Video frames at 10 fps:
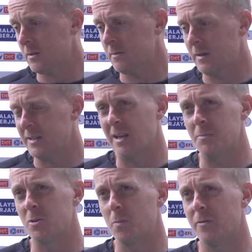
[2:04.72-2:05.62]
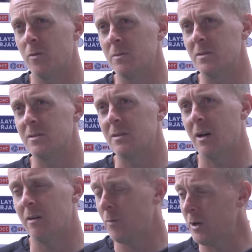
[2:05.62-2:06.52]
an exceptional performance, you
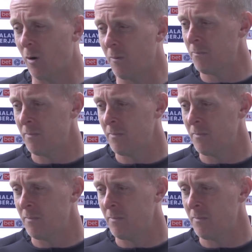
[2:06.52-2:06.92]
know, and we're not